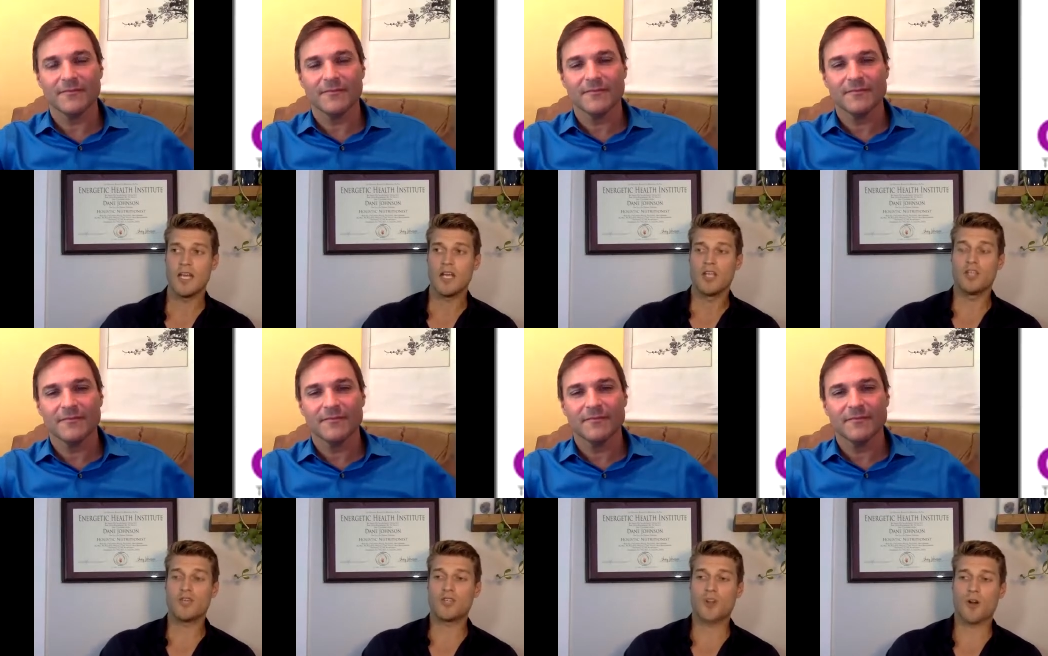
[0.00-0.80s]
Speaker 1: you
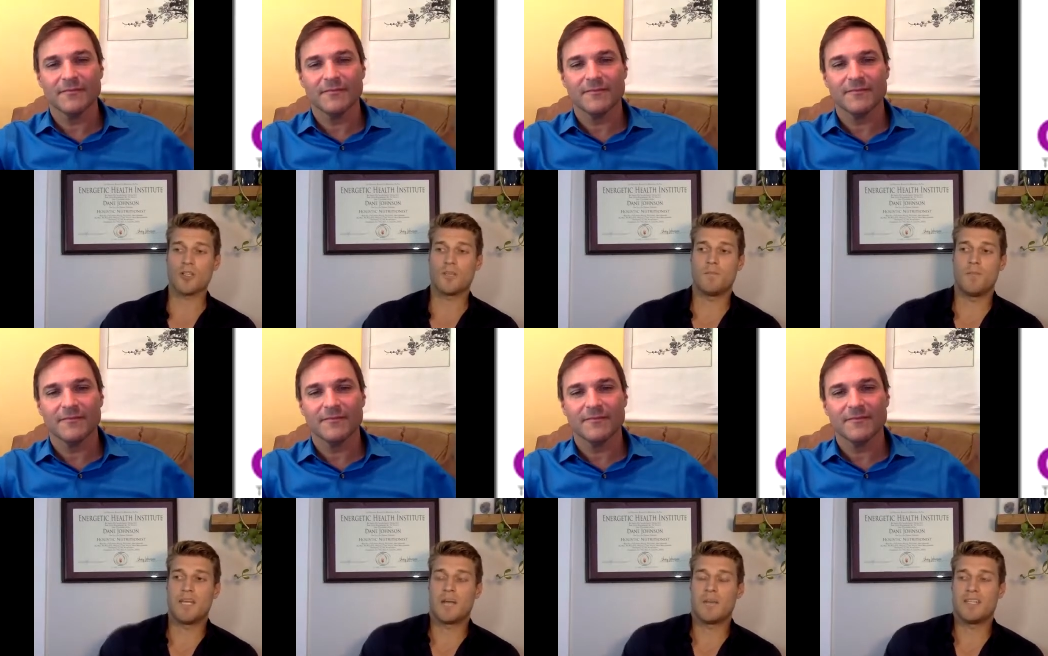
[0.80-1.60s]
start to
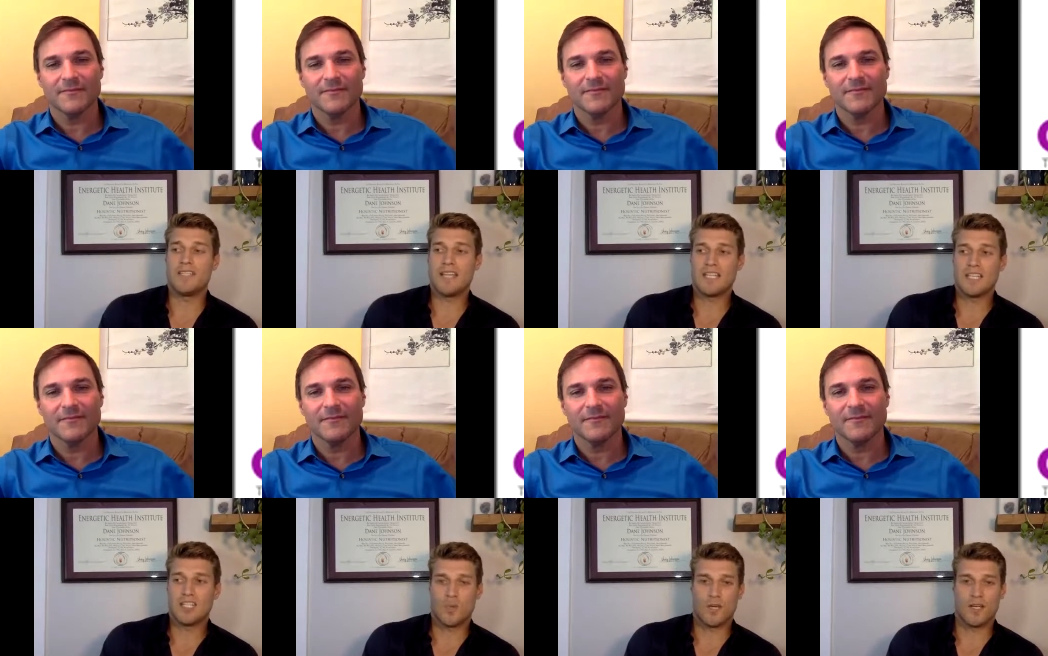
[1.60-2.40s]
become addicted
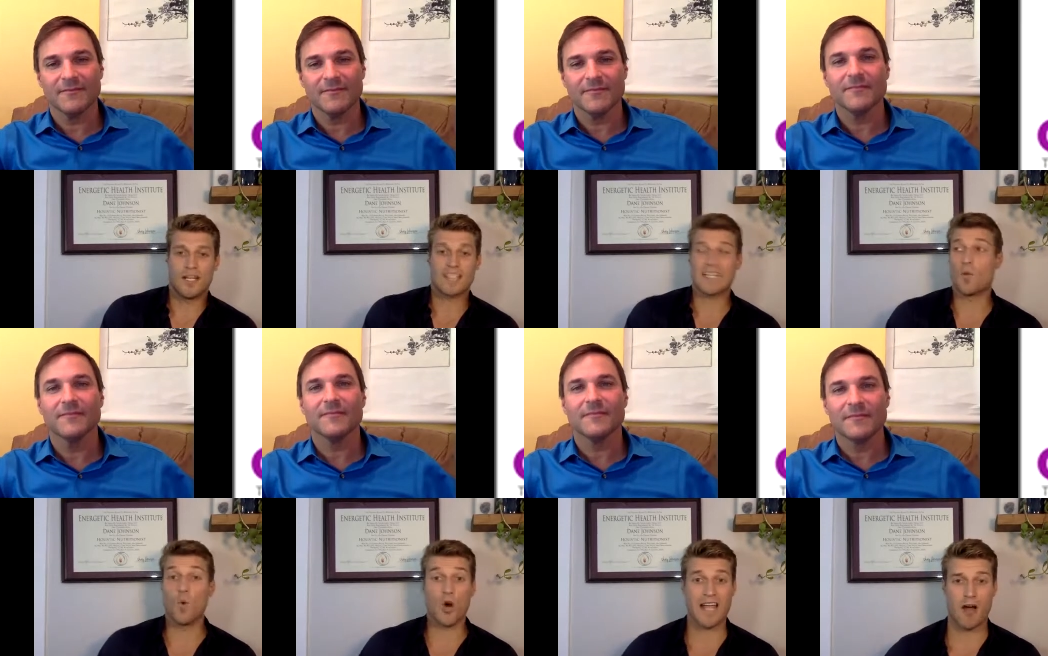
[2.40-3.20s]
to it. It's like a
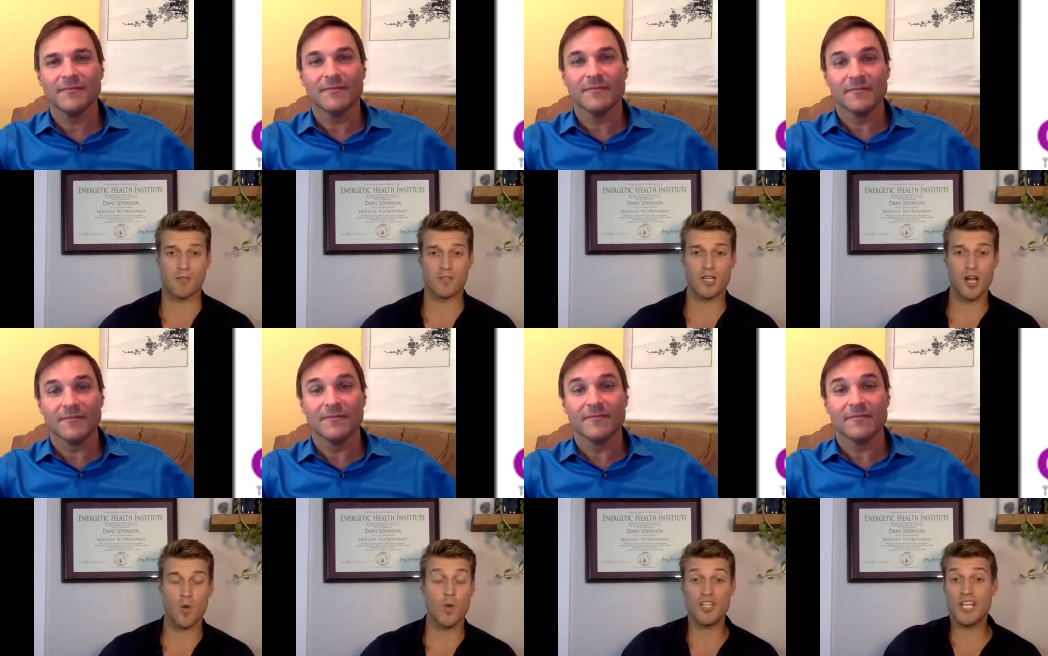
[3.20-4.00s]
workout. You know,
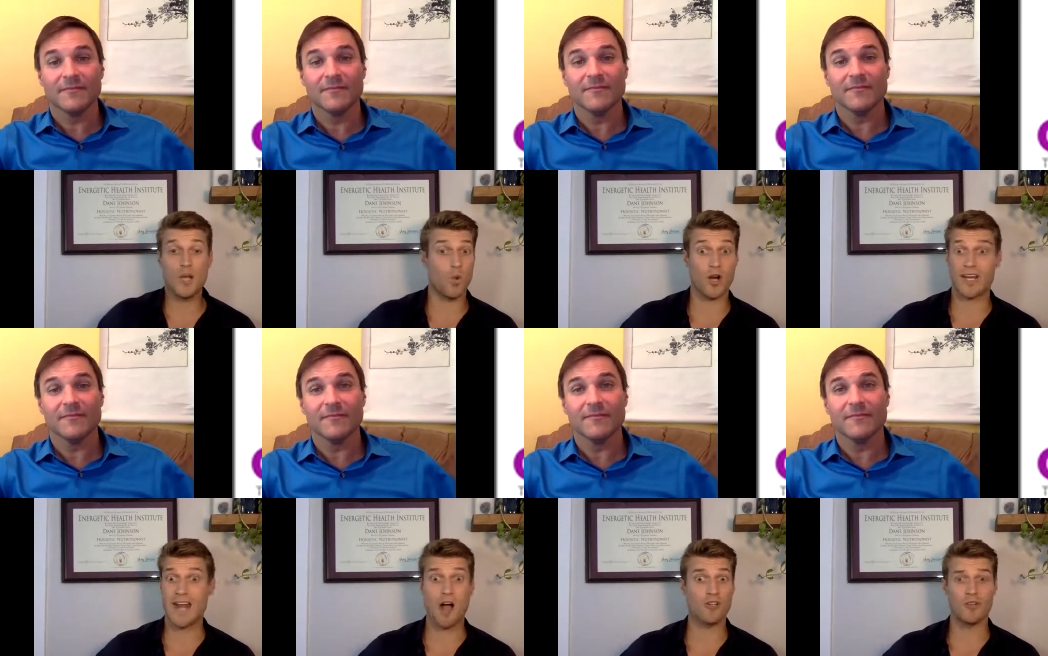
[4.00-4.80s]
once you get working
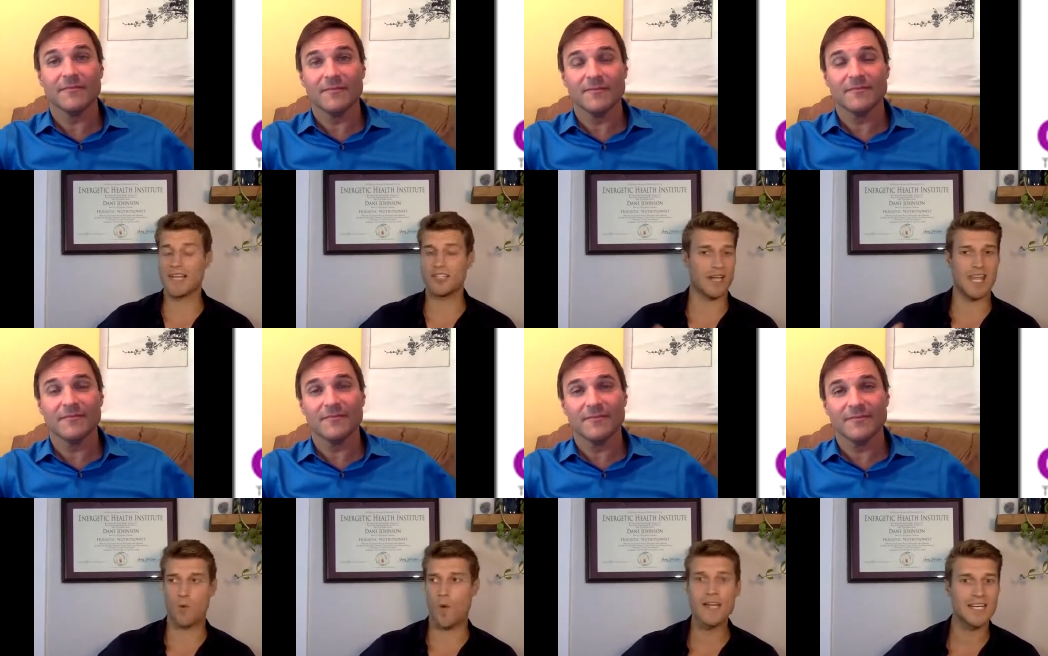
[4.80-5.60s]
out, you're like, I can't
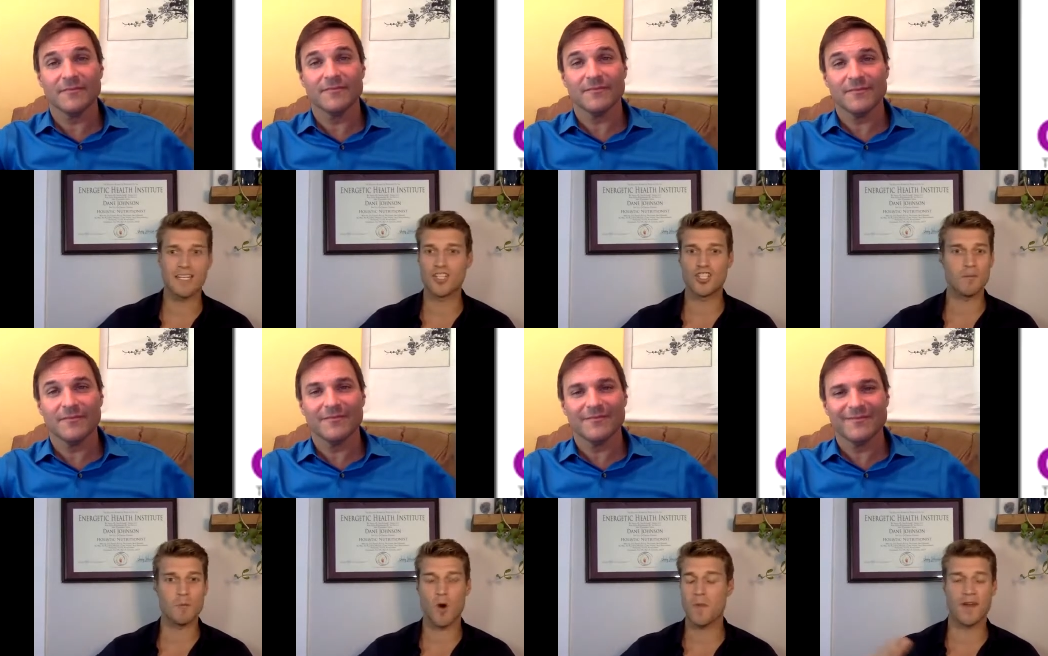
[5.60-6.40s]
wait to get to the gym
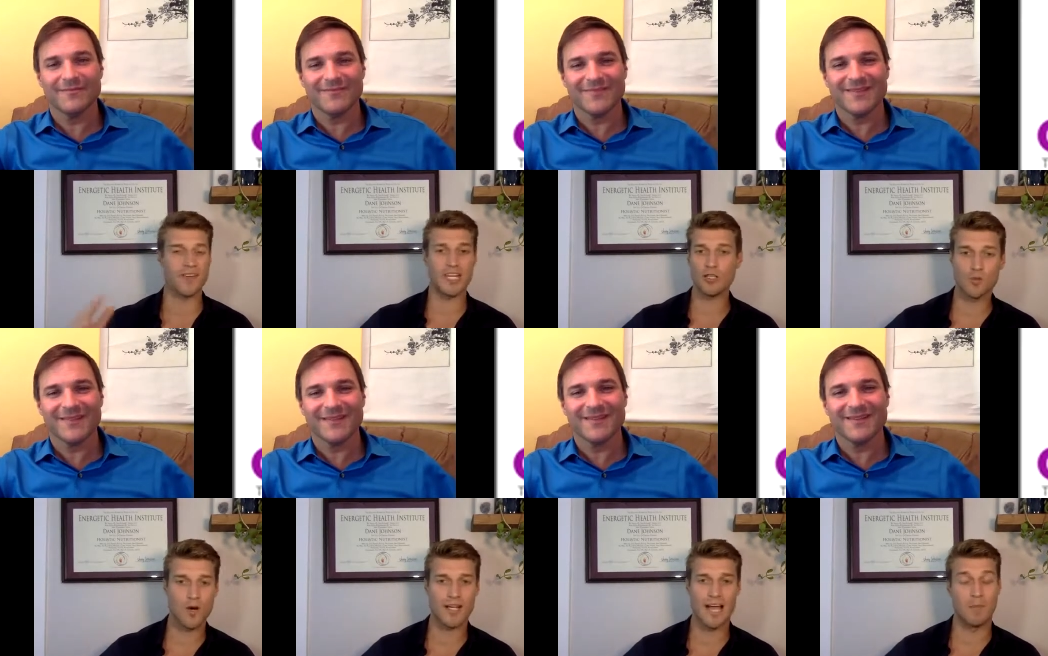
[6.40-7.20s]
tomorrow. I'm gonna kill a
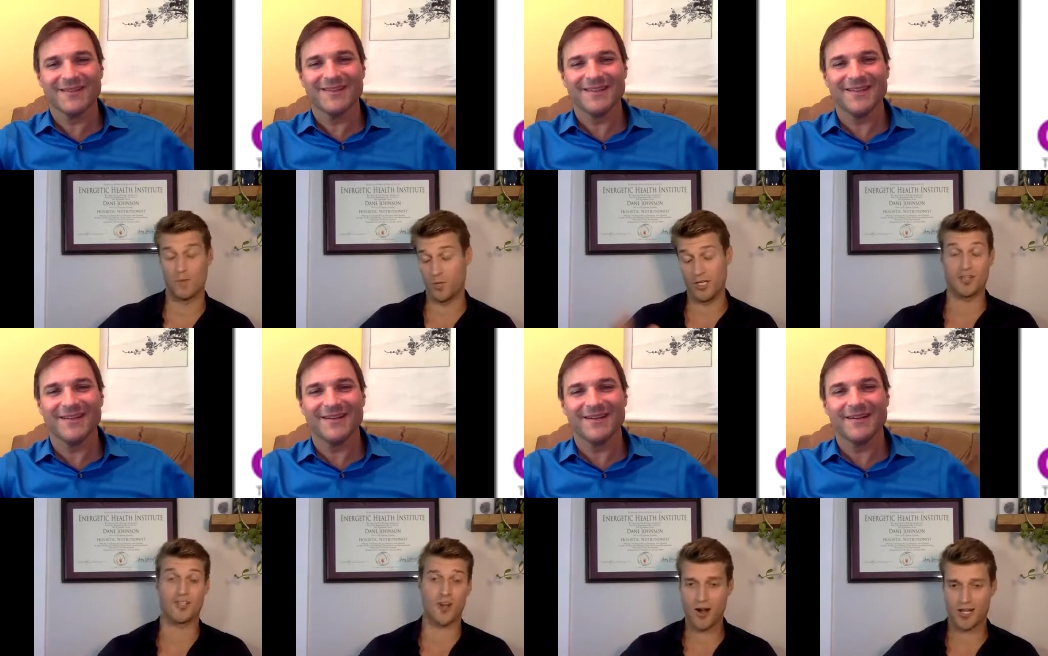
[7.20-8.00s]
workout. But when you're
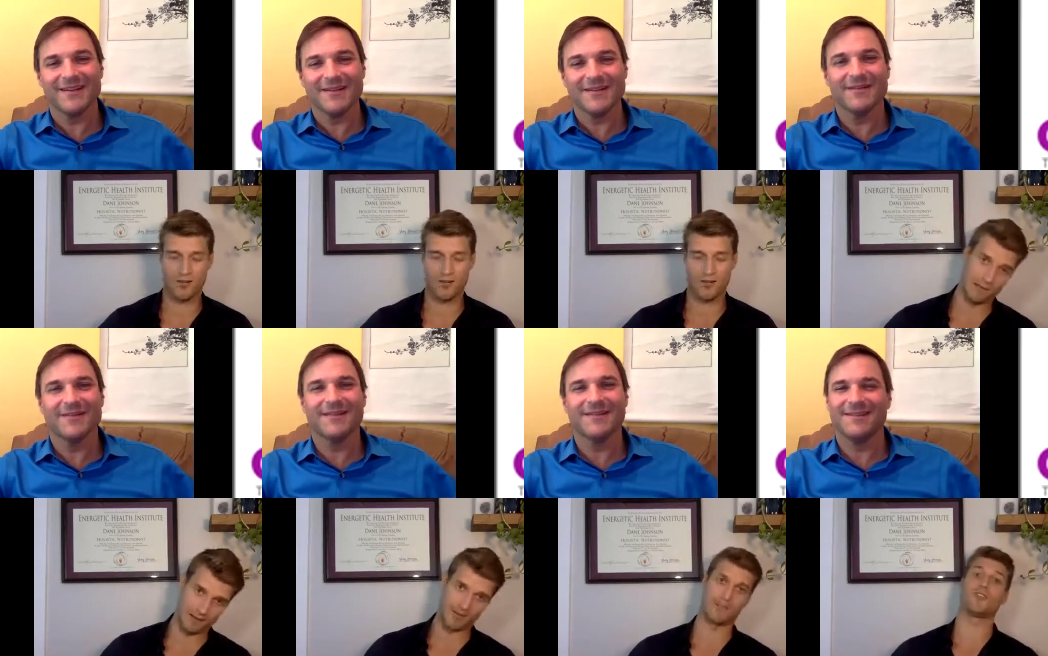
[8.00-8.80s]
starting, you're like,
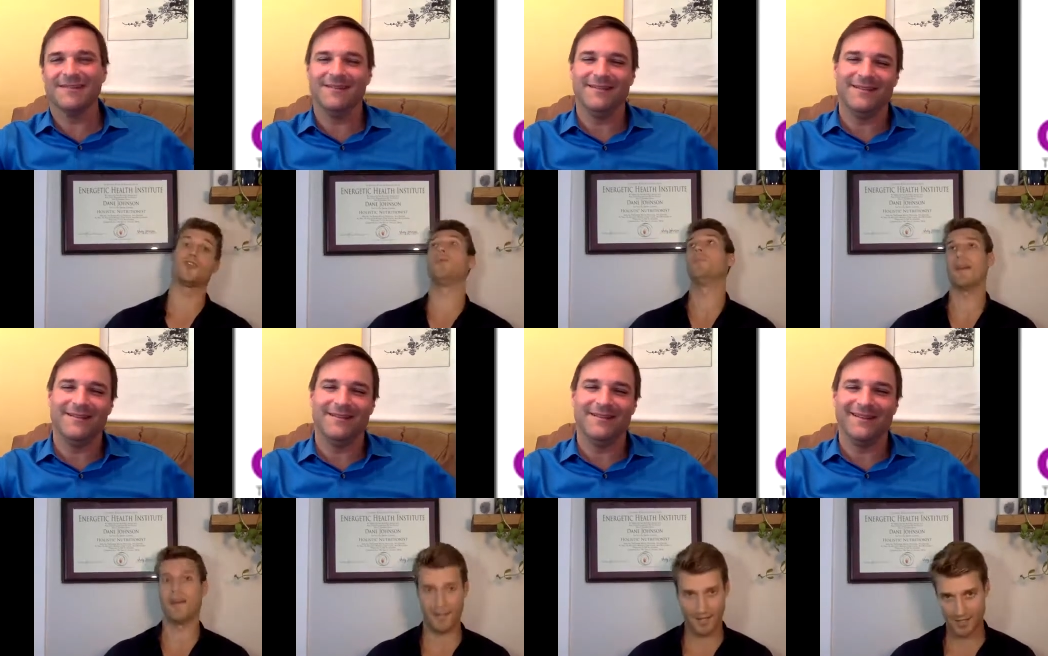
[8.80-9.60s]
shoot,
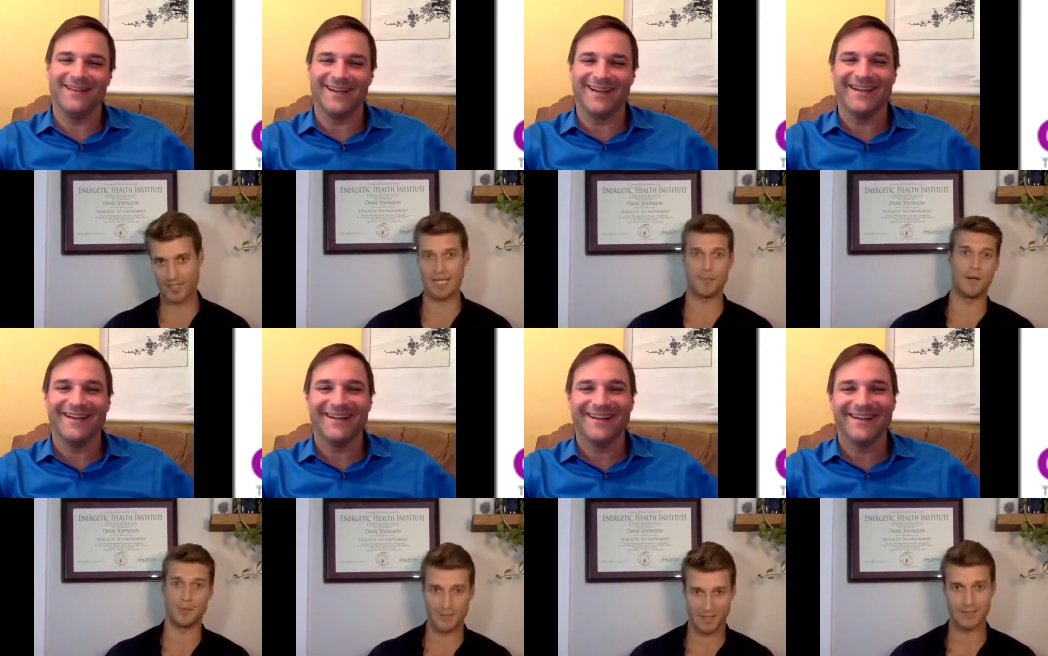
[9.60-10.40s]
I can't even keep yeah. up
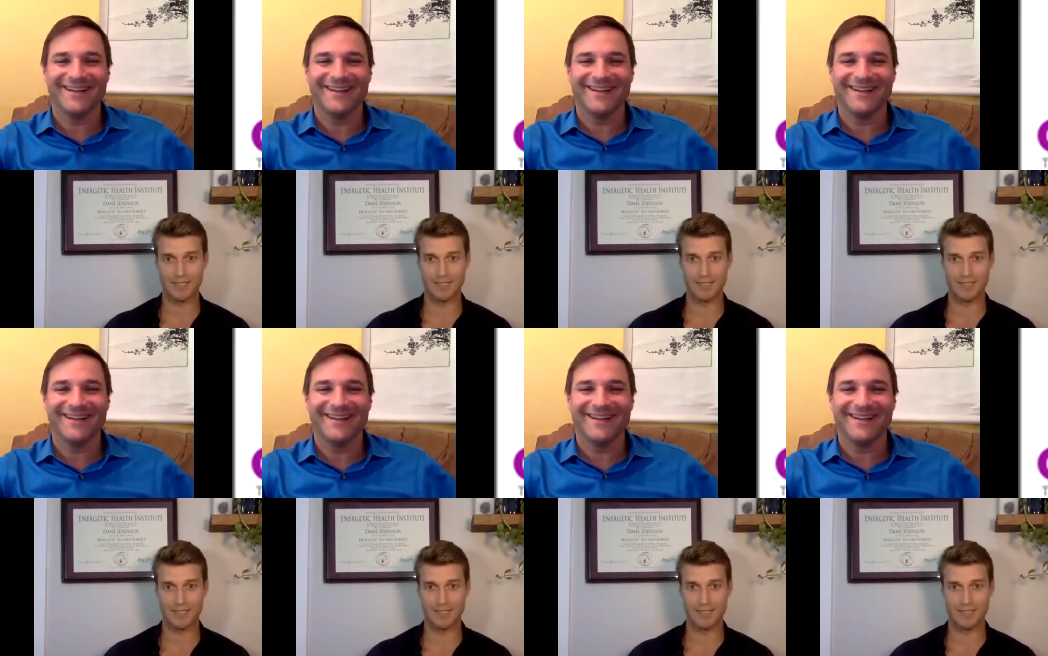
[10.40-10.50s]
with this